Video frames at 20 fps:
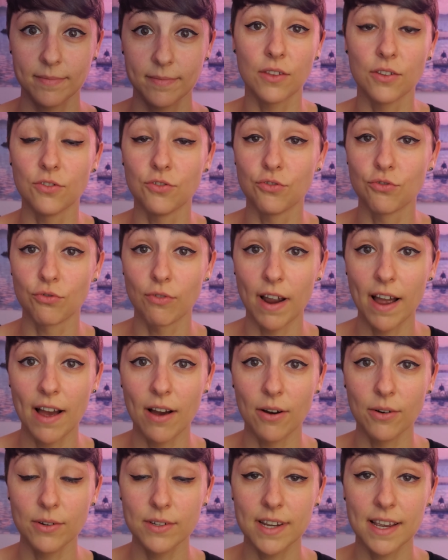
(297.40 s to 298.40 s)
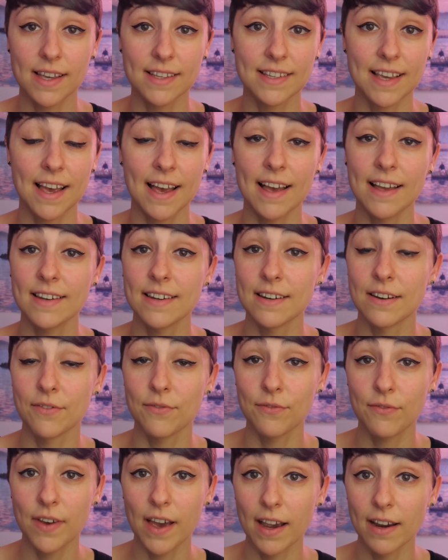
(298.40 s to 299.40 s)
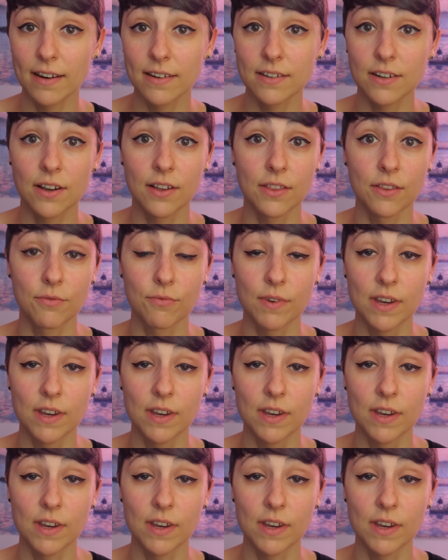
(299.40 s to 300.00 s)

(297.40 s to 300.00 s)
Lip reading: The drought has had an effect on the